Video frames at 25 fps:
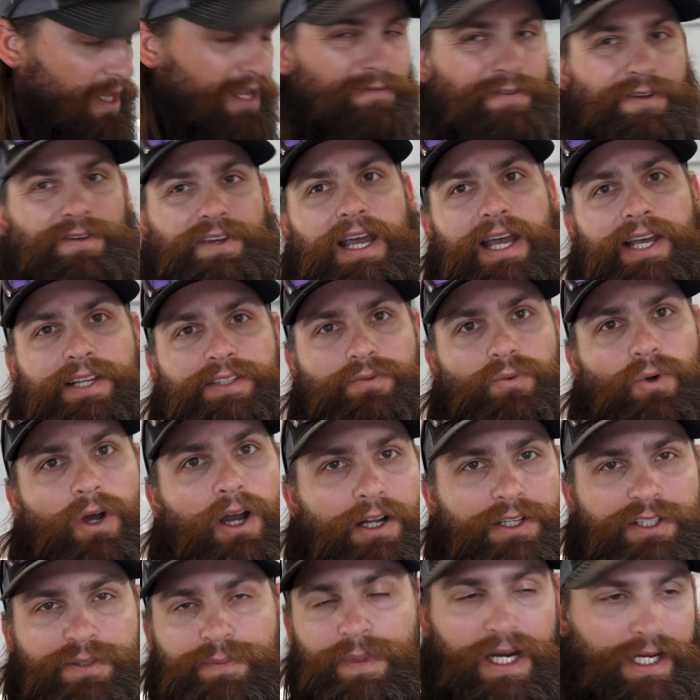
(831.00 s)
If you guys
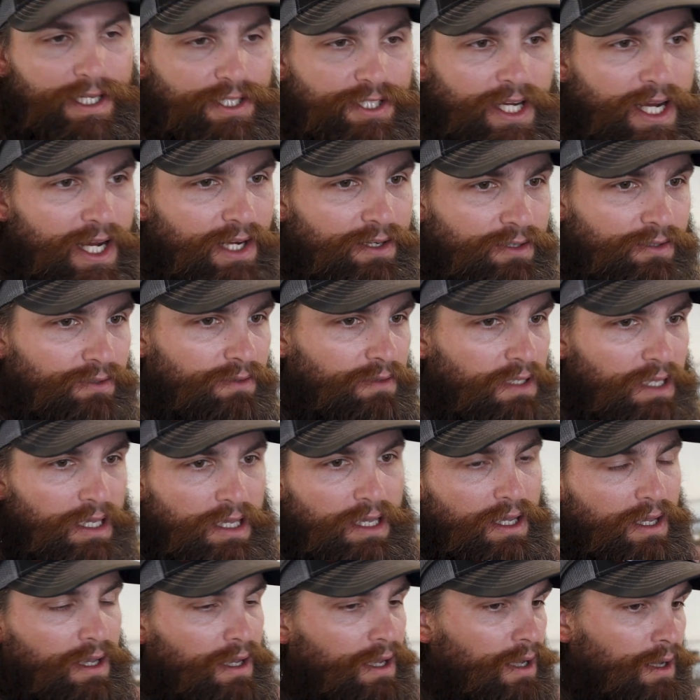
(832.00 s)
watch my channel,
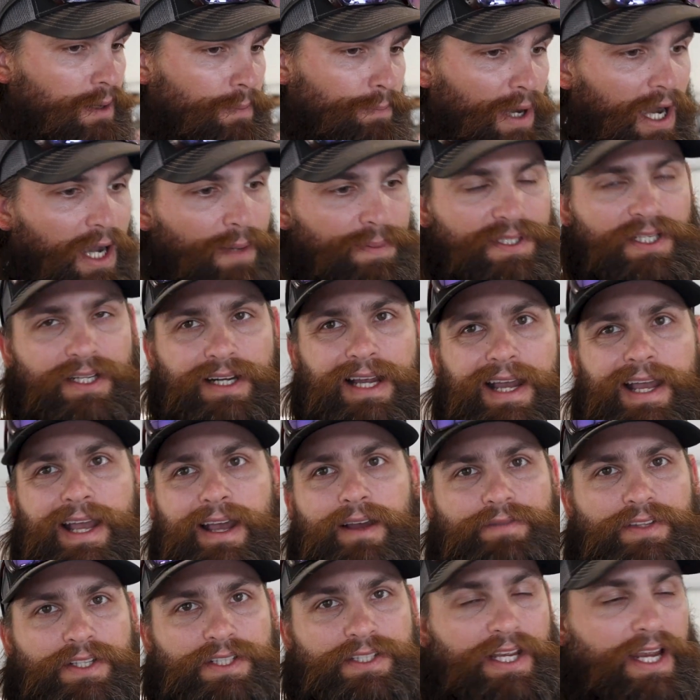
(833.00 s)
Pops and I
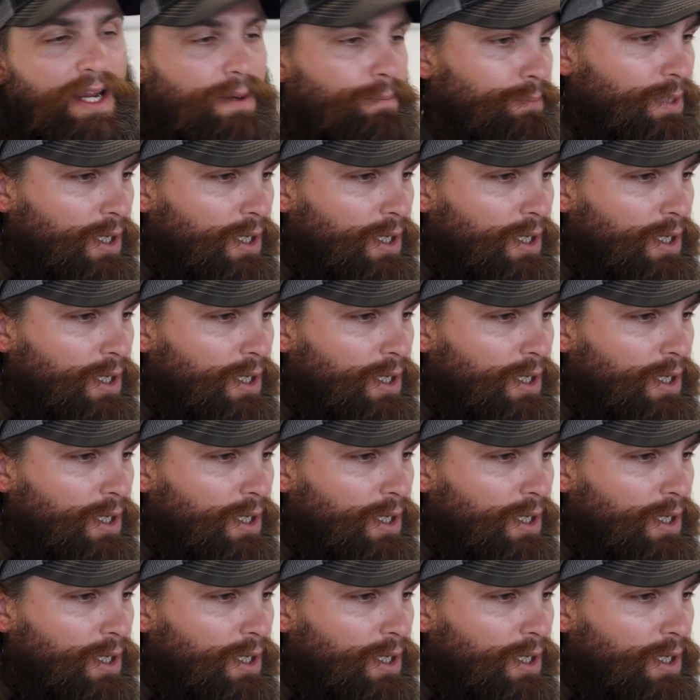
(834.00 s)
have the same